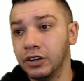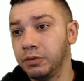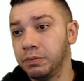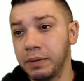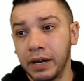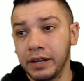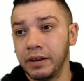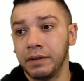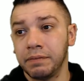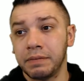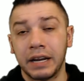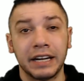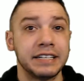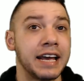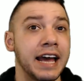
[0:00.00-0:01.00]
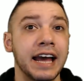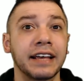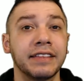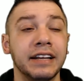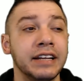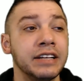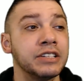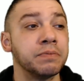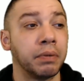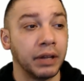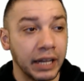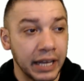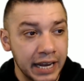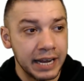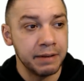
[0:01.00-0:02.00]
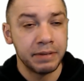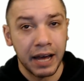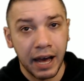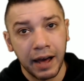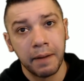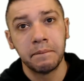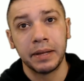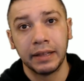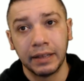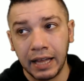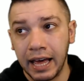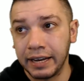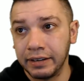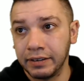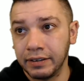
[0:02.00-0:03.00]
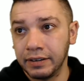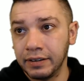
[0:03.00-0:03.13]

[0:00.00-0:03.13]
by an attack that is blamed on bin Laden.